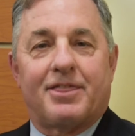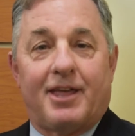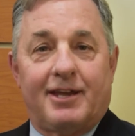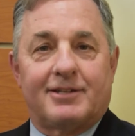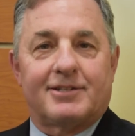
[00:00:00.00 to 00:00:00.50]

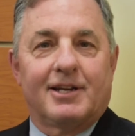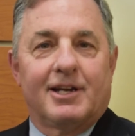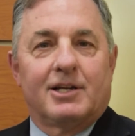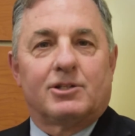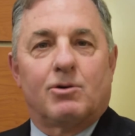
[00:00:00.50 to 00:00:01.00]
thanks
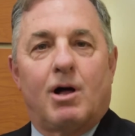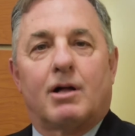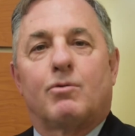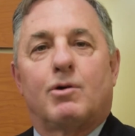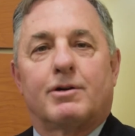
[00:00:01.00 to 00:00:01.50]
to all
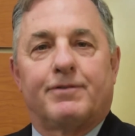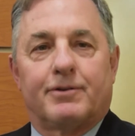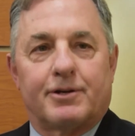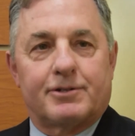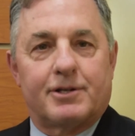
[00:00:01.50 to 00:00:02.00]
our wonderful
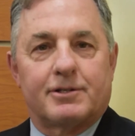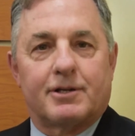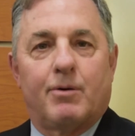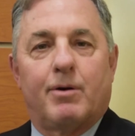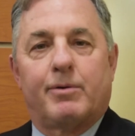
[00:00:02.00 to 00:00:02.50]
nurses.
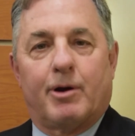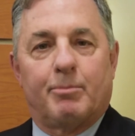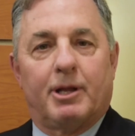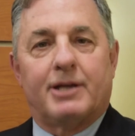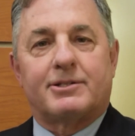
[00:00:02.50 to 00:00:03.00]
Uh, we are
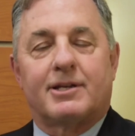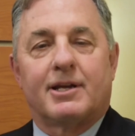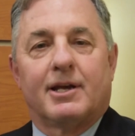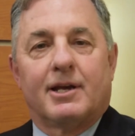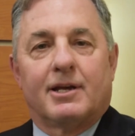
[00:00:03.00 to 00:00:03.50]
blessed.
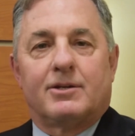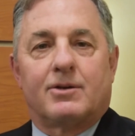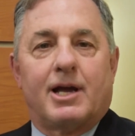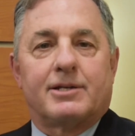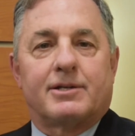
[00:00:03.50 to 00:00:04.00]
You
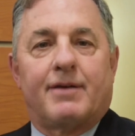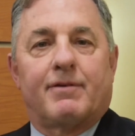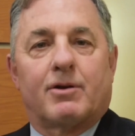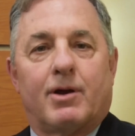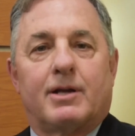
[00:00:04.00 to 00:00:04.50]
guys have
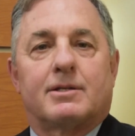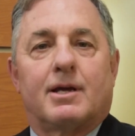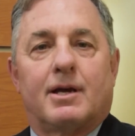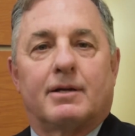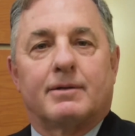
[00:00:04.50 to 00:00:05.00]
a great
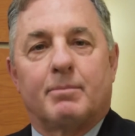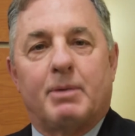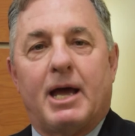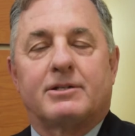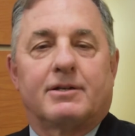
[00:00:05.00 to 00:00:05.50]
uh,
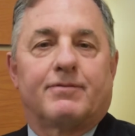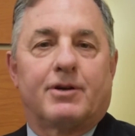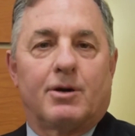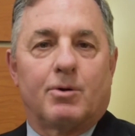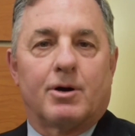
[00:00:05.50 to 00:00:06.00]
passion for
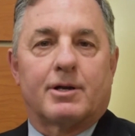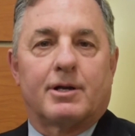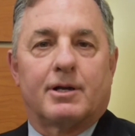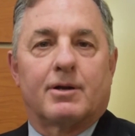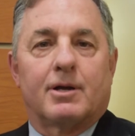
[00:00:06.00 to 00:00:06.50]
your work
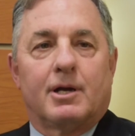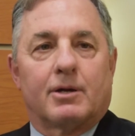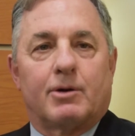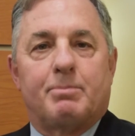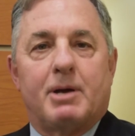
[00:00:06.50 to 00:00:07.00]
and
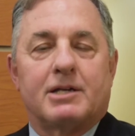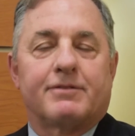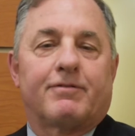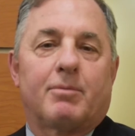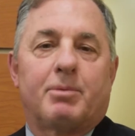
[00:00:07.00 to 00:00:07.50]
a great
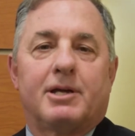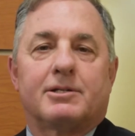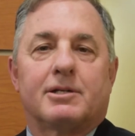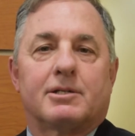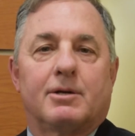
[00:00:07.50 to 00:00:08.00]
passion for our
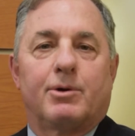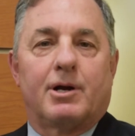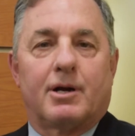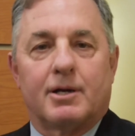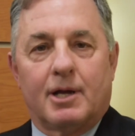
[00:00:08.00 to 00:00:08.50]
patients, and we
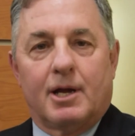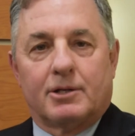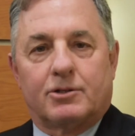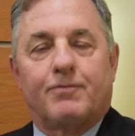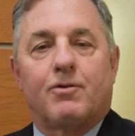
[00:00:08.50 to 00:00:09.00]

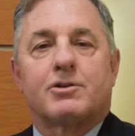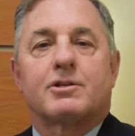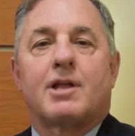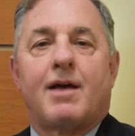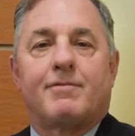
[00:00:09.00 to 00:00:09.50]
are so
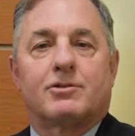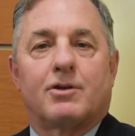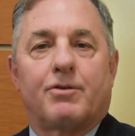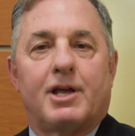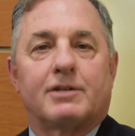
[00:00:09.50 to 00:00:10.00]
fortunate to have you.
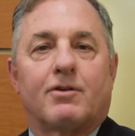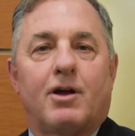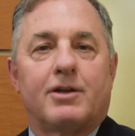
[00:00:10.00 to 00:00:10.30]
So thanks for all